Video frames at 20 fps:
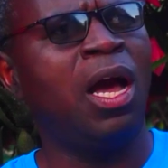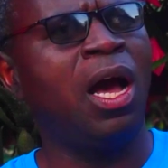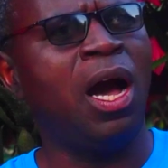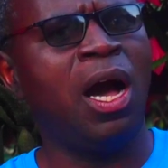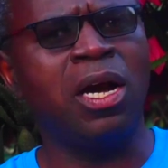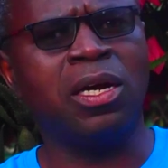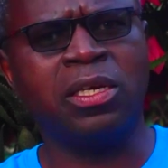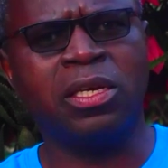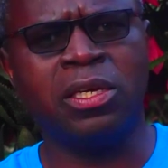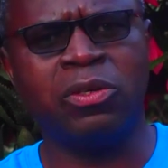
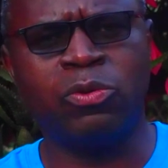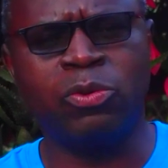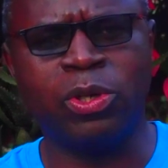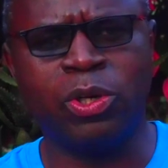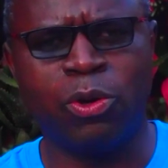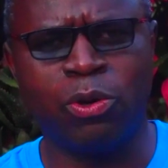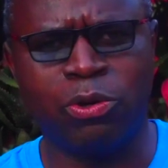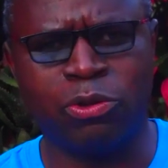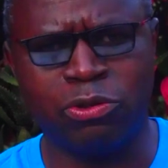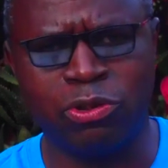how can we
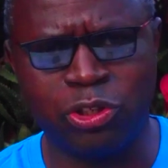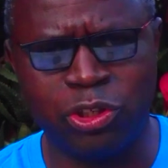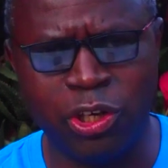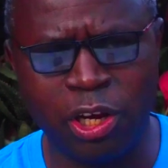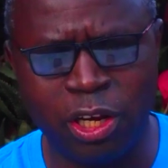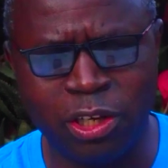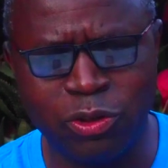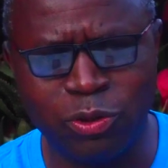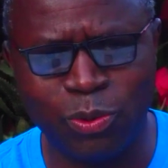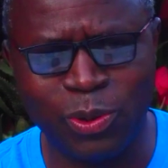go to
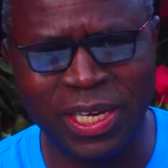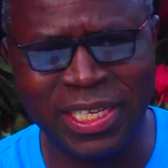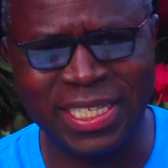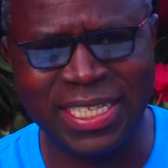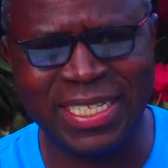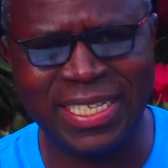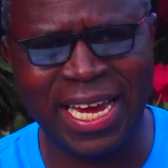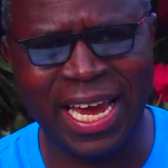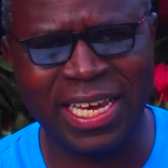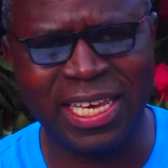church? We are
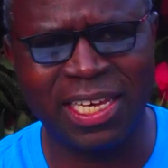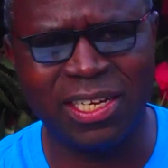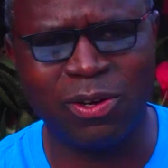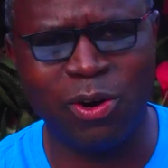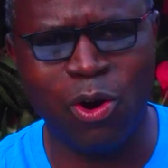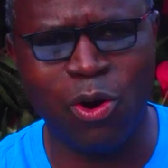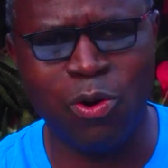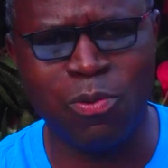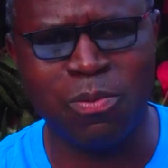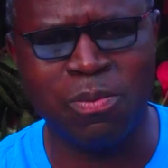stuck at
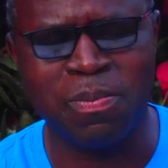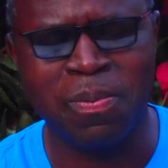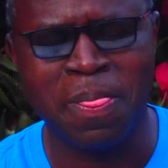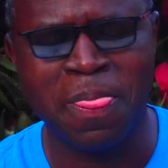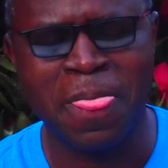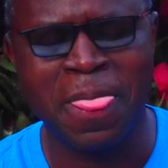home.